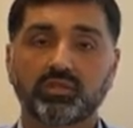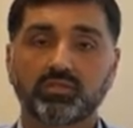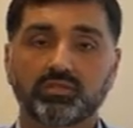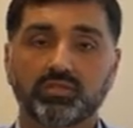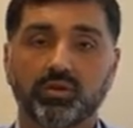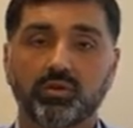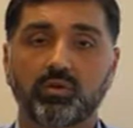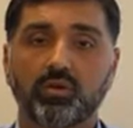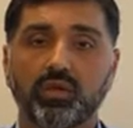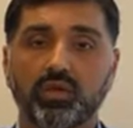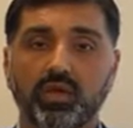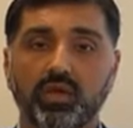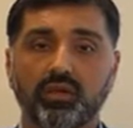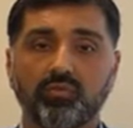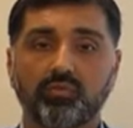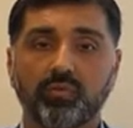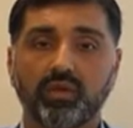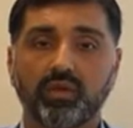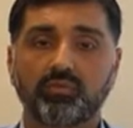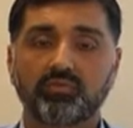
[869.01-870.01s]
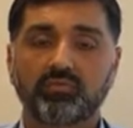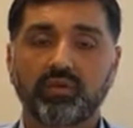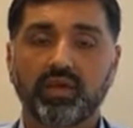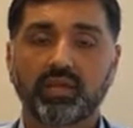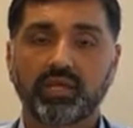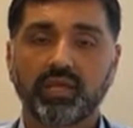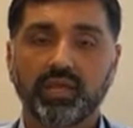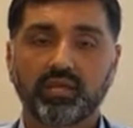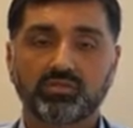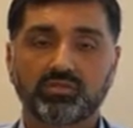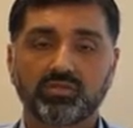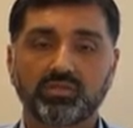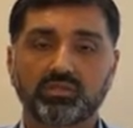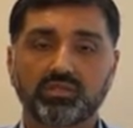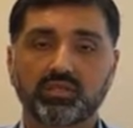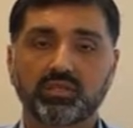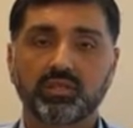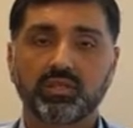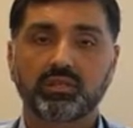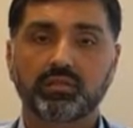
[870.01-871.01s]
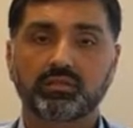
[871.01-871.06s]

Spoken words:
So if we can find cancers at